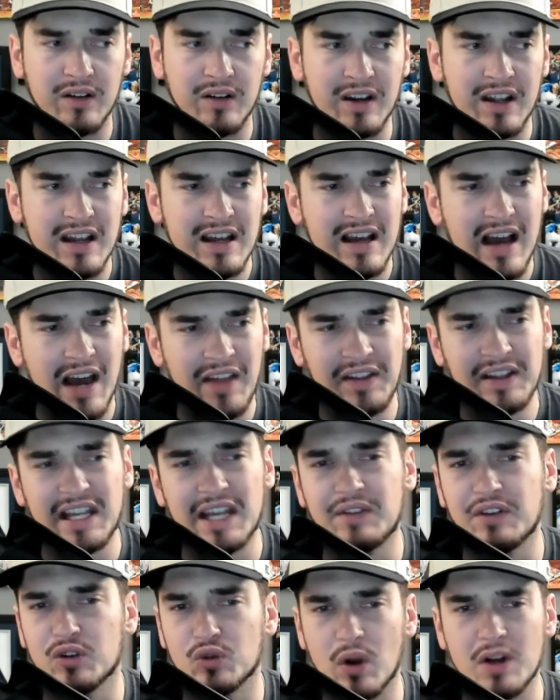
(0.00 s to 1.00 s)
And I think
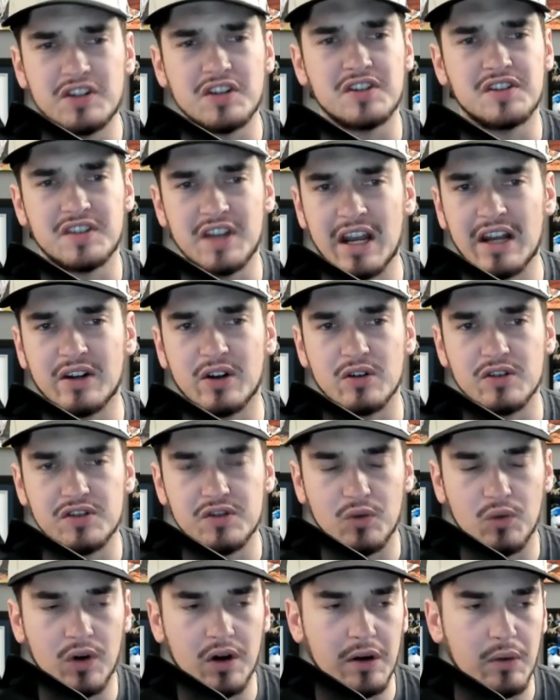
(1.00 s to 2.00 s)
even Reggie Sanders
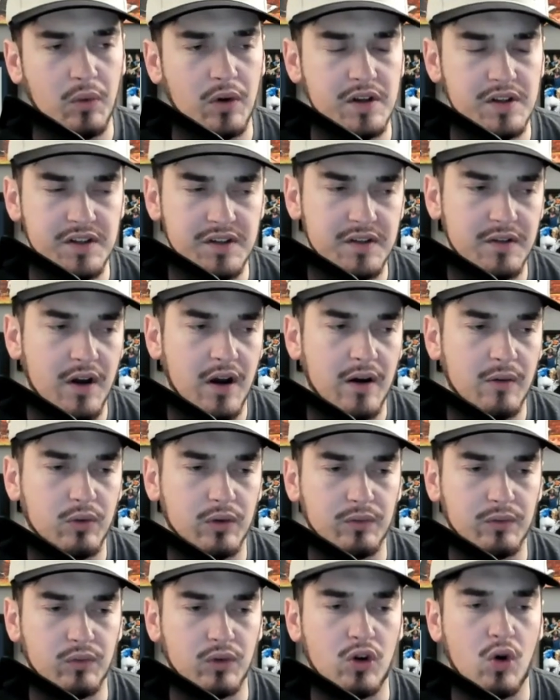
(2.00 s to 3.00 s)
was
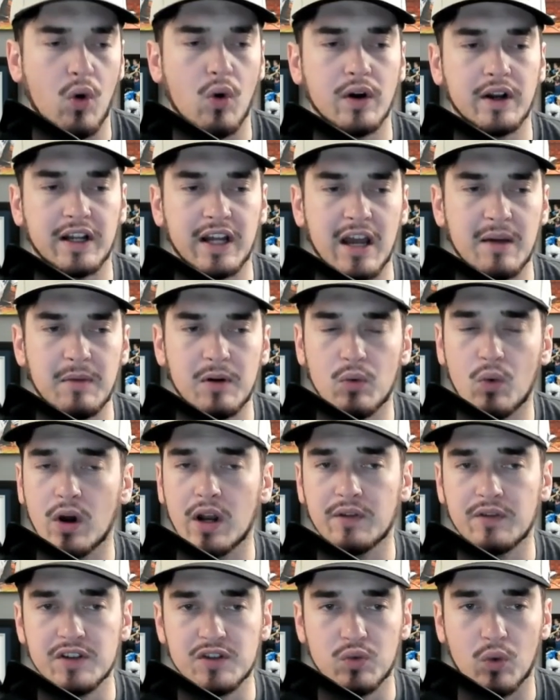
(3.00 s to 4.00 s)
recording him in one
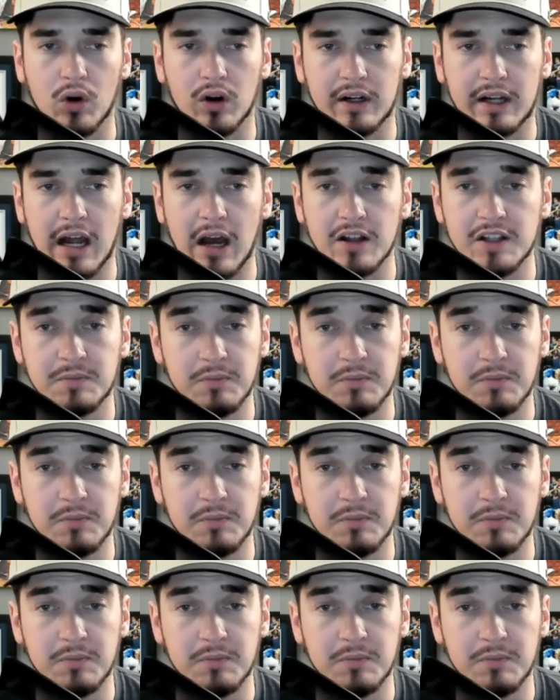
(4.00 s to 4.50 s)
of his workouts.